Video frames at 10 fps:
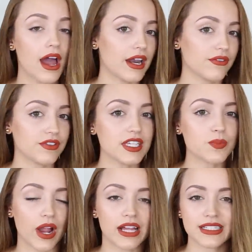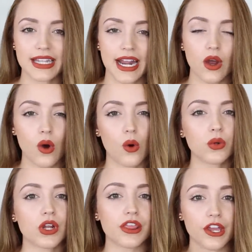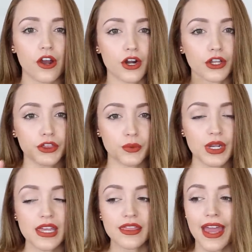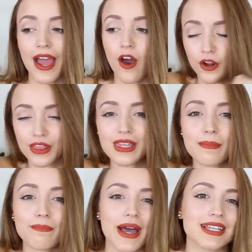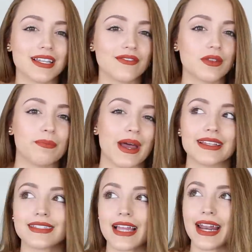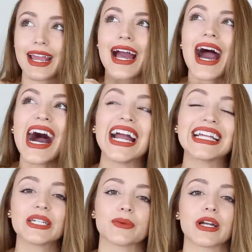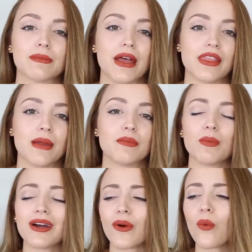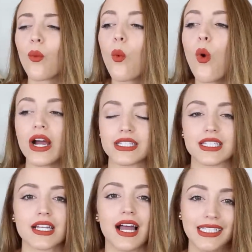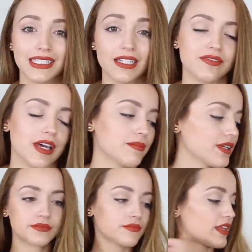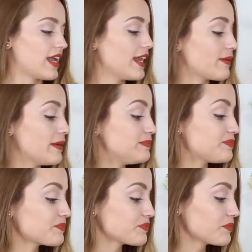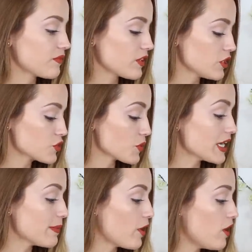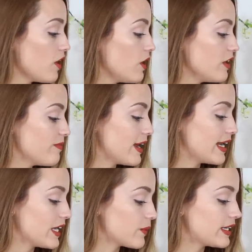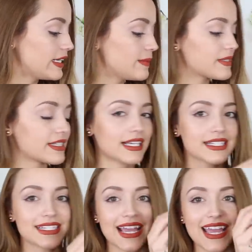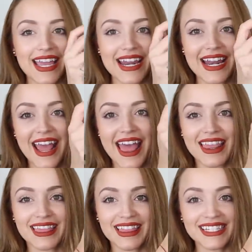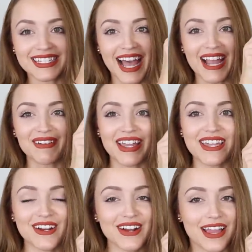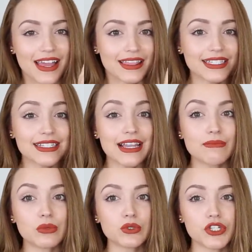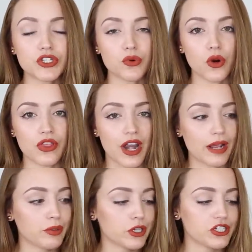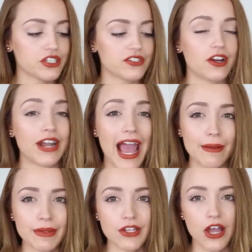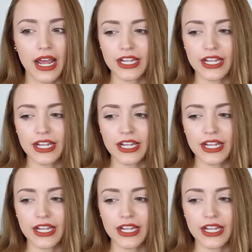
Out of these brands that I own, there are three that are the best of the best and I highly recommend them no matter what. I love them. Anyway, so I keep all of my liquid lipsticks in this guy right here. This is a Muji drawer that I purchased on Amazon.